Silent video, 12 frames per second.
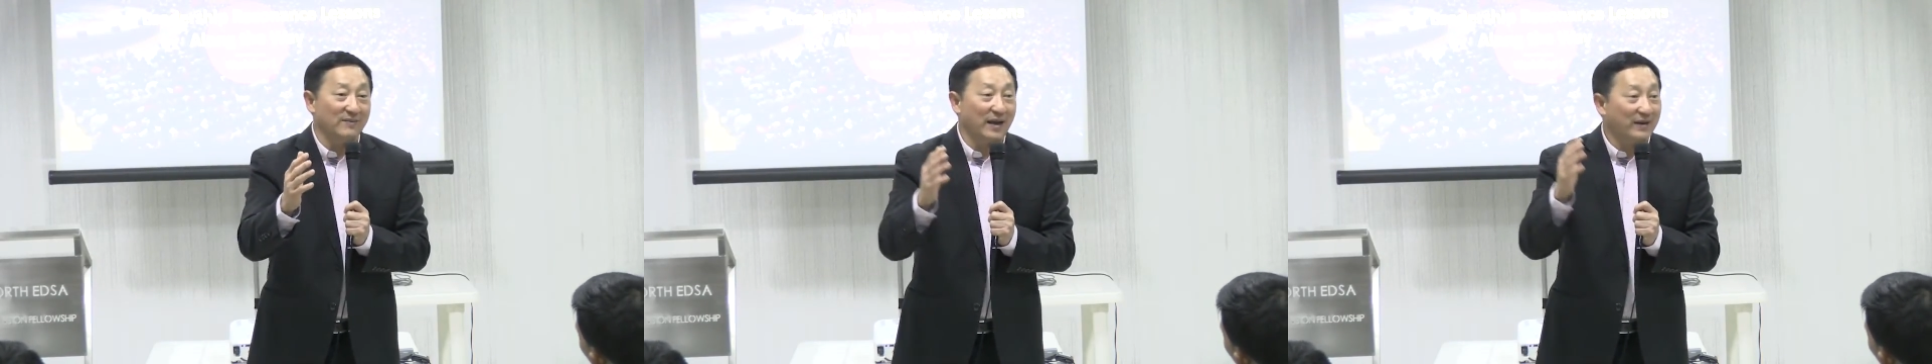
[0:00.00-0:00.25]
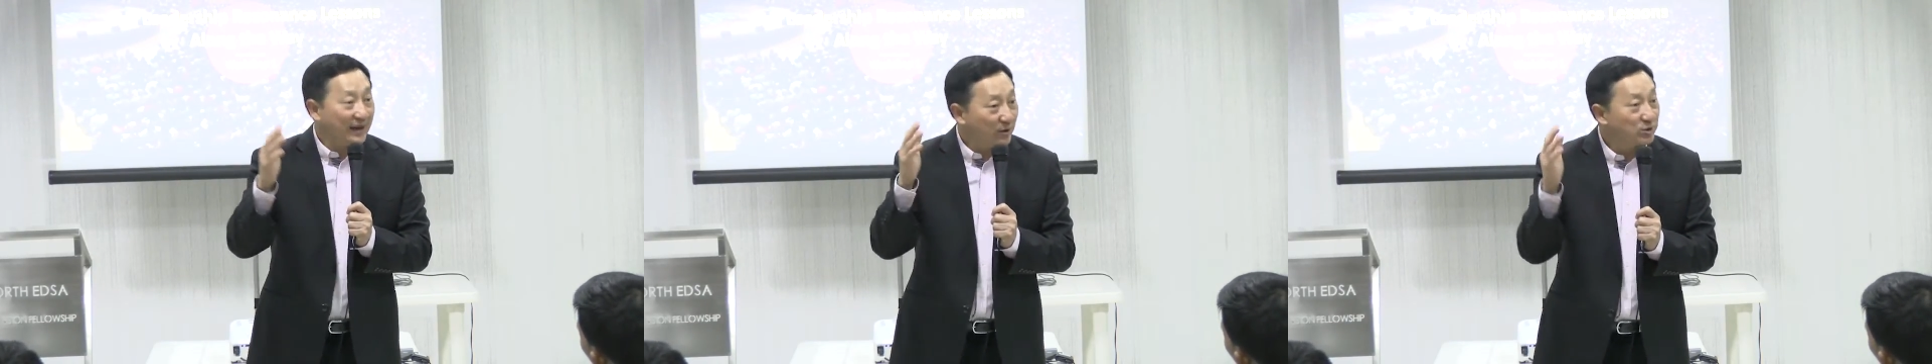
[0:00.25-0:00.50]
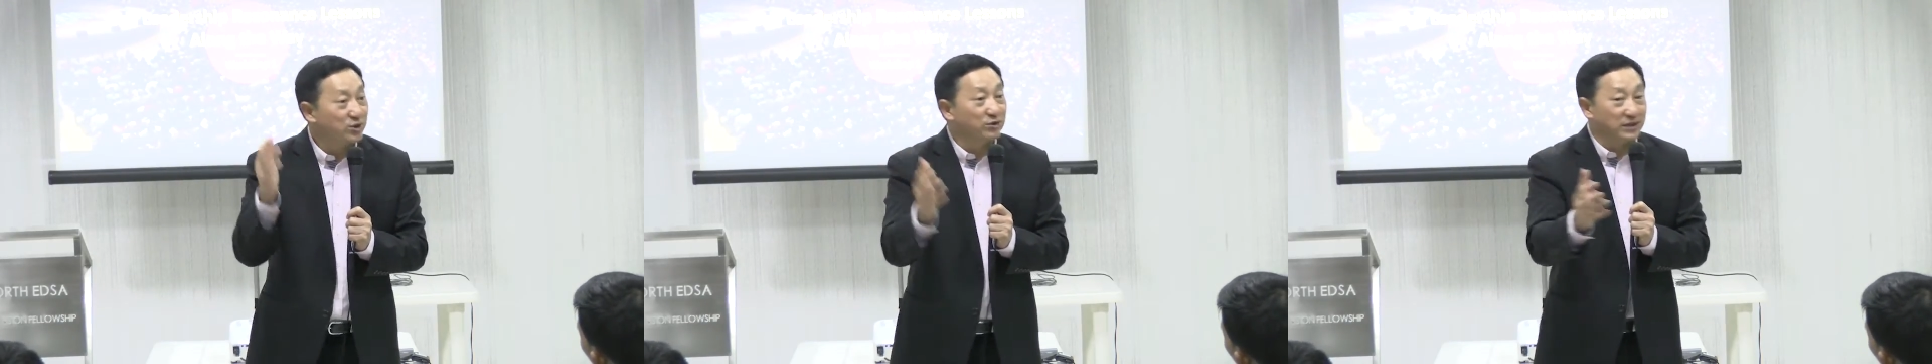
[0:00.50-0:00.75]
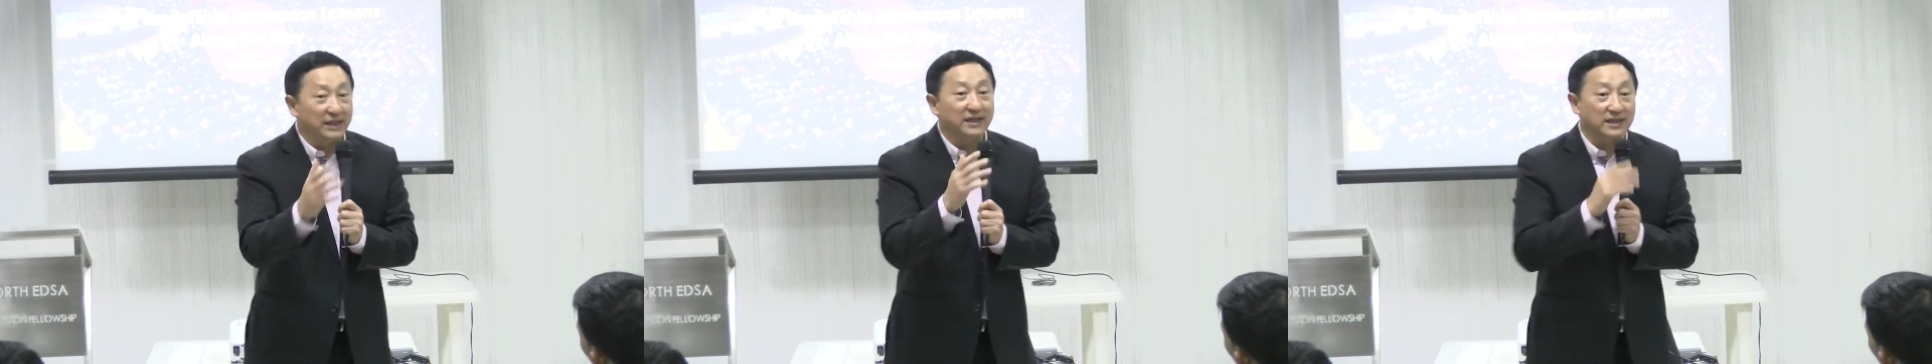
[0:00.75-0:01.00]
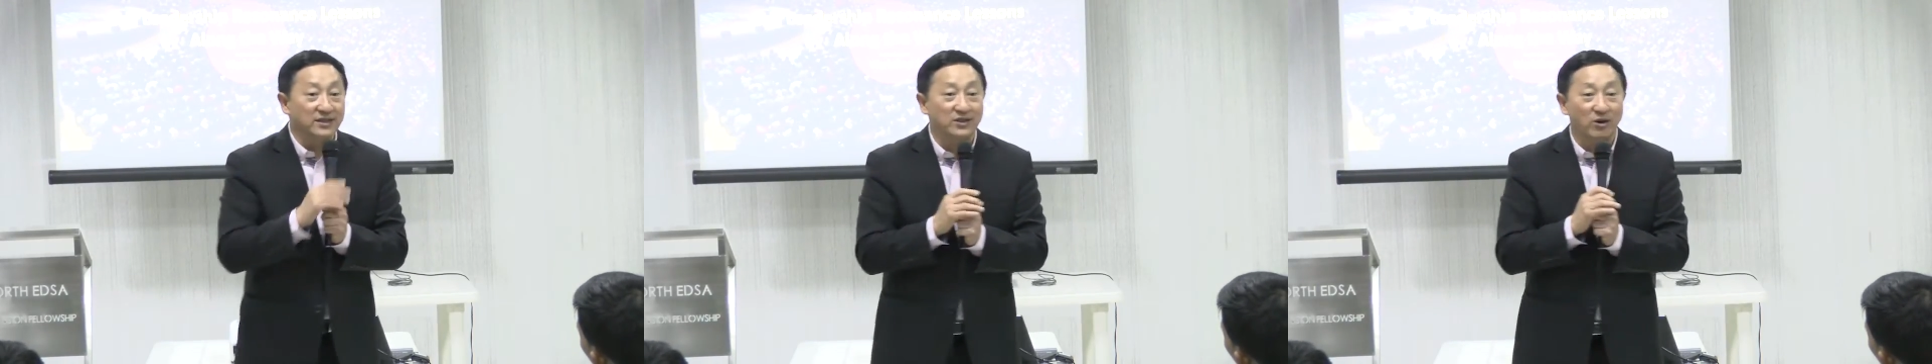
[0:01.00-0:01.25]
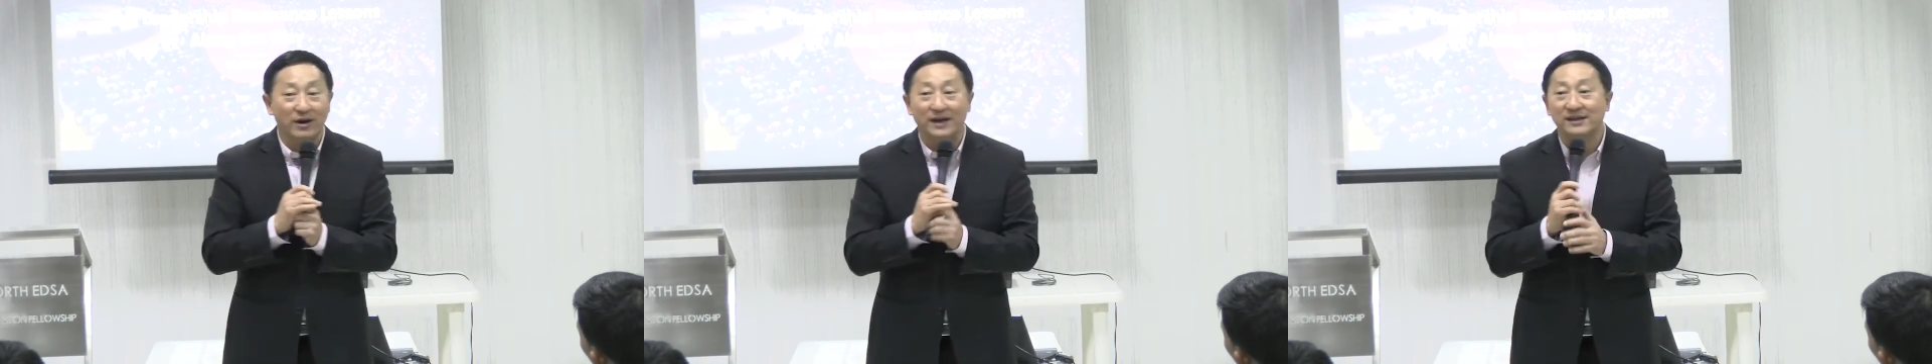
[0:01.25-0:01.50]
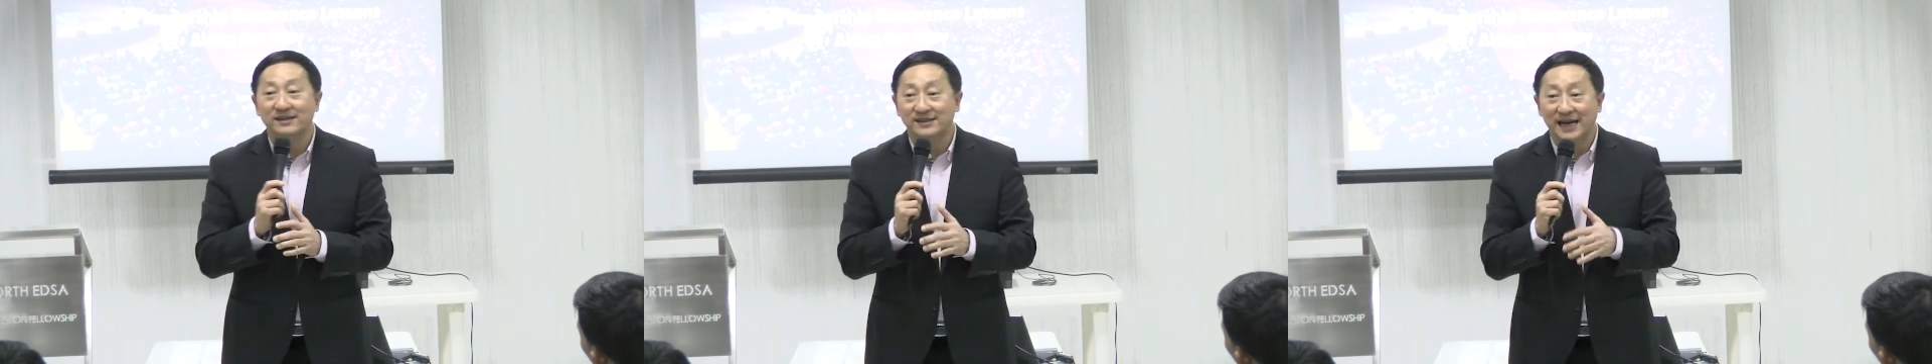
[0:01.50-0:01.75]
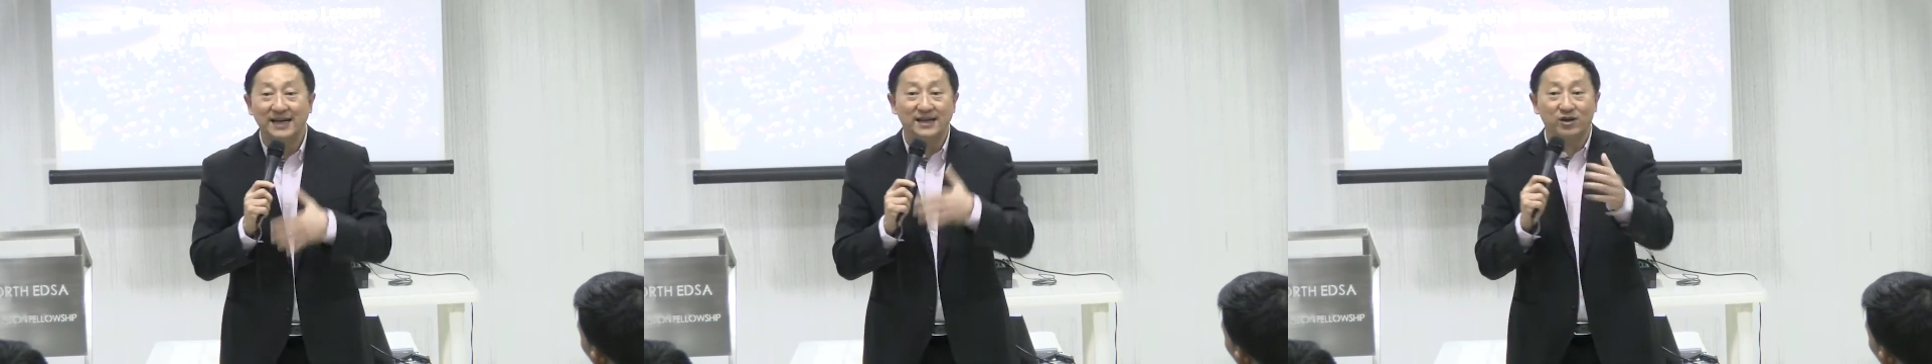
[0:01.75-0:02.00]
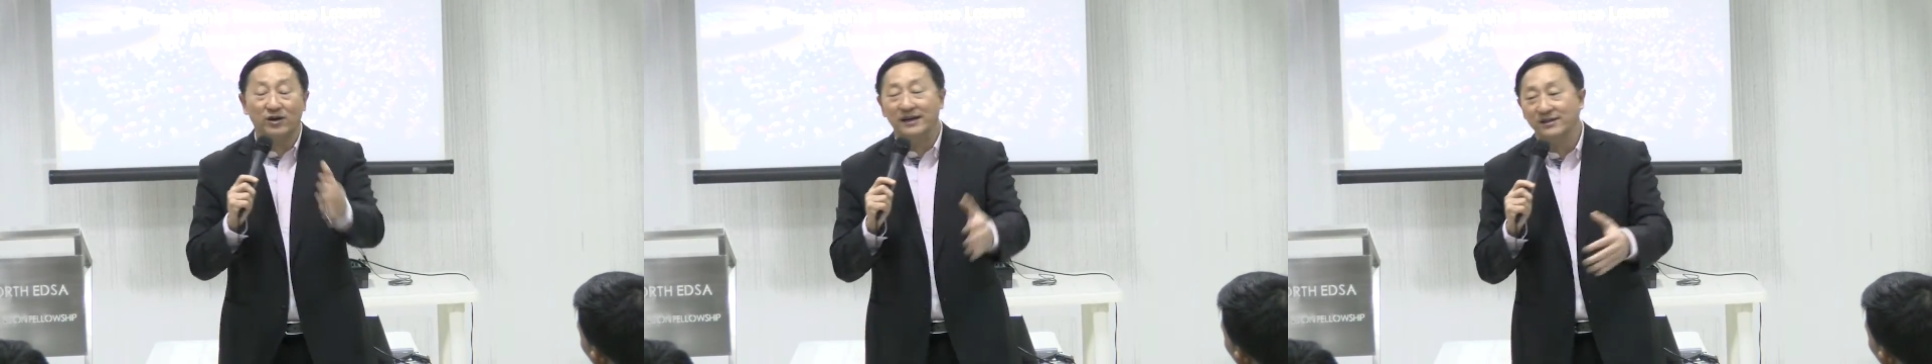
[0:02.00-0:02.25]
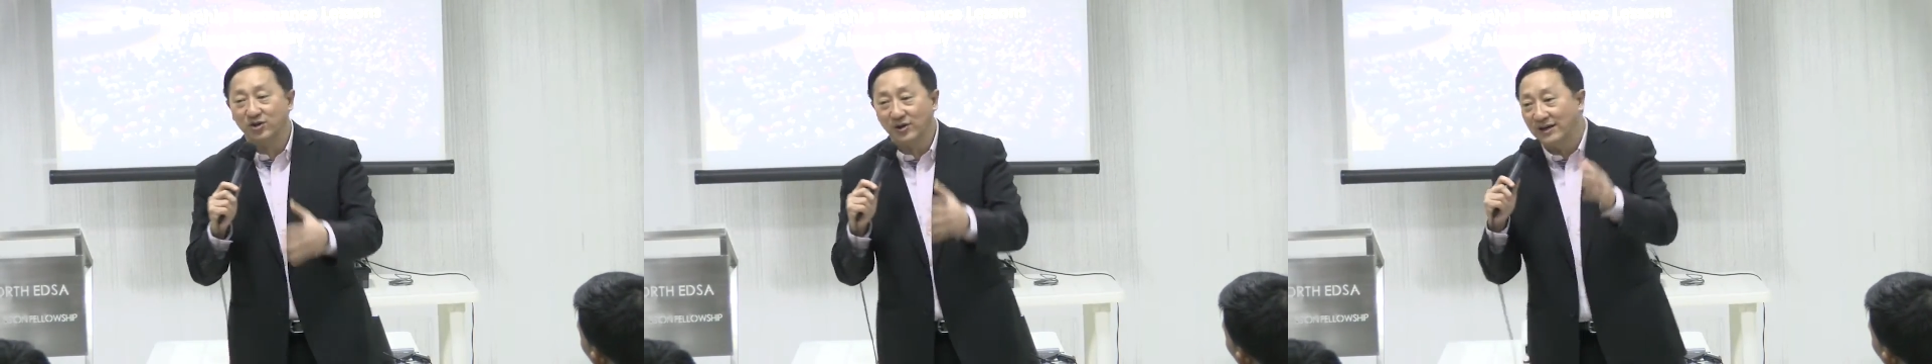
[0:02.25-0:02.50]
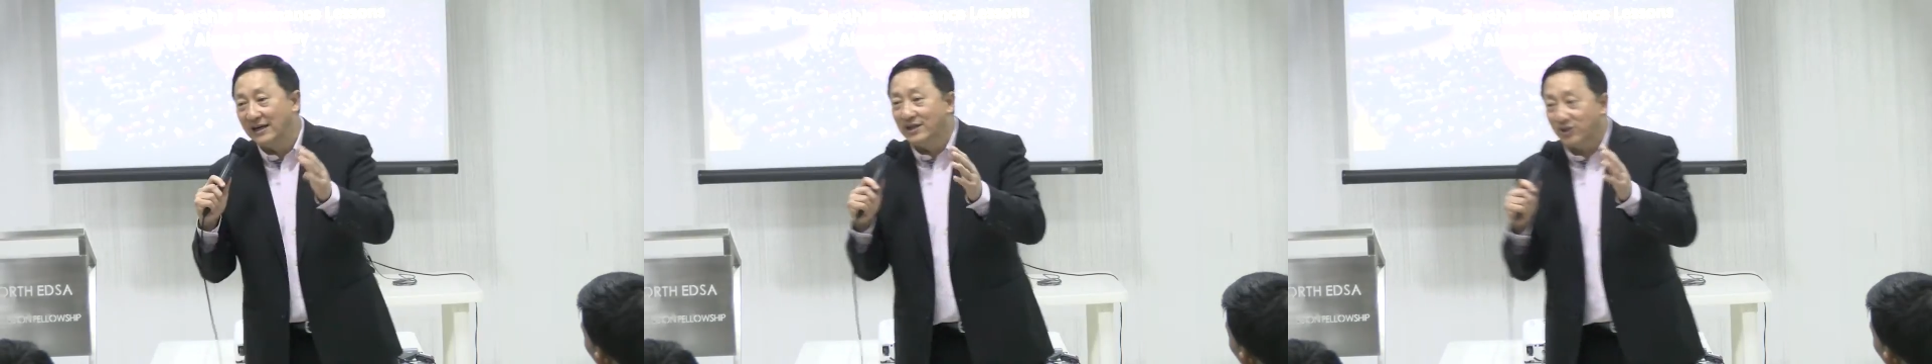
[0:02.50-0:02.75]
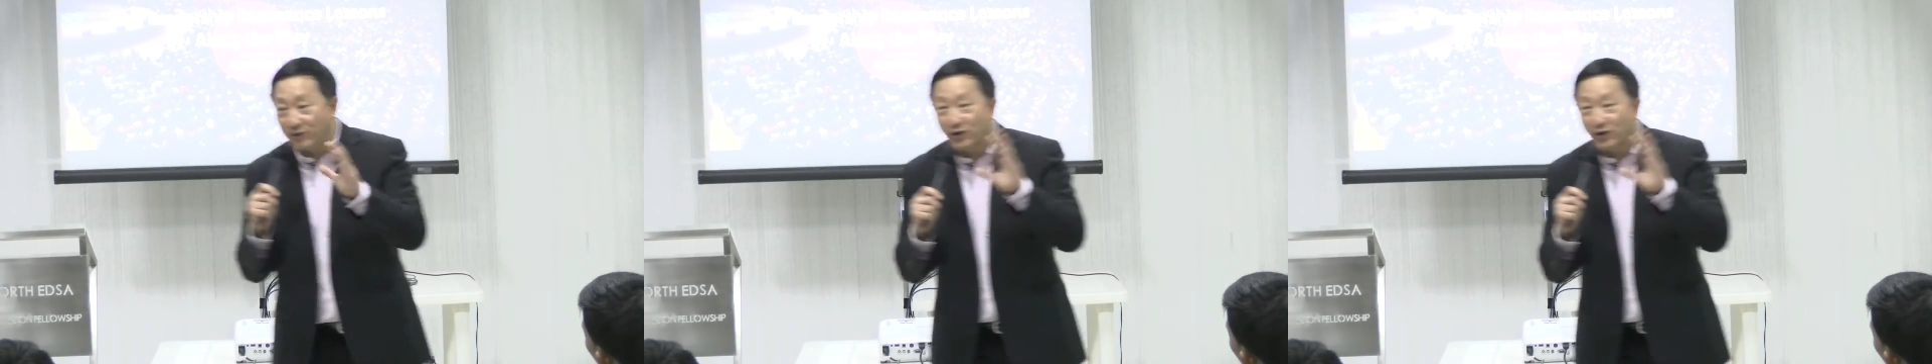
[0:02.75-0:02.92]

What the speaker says: And then also deacons, okay, diaconate and so on. So